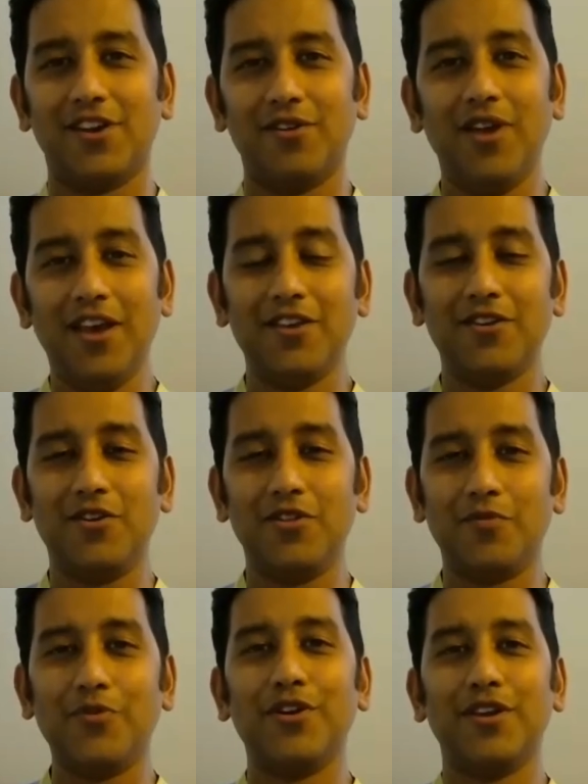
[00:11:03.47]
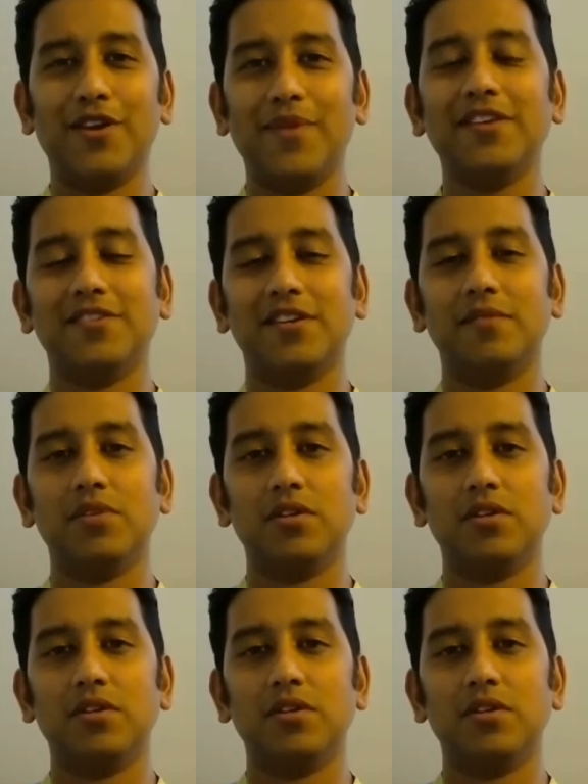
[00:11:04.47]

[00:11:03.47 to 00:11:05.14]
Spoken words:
So they're pretty amazing.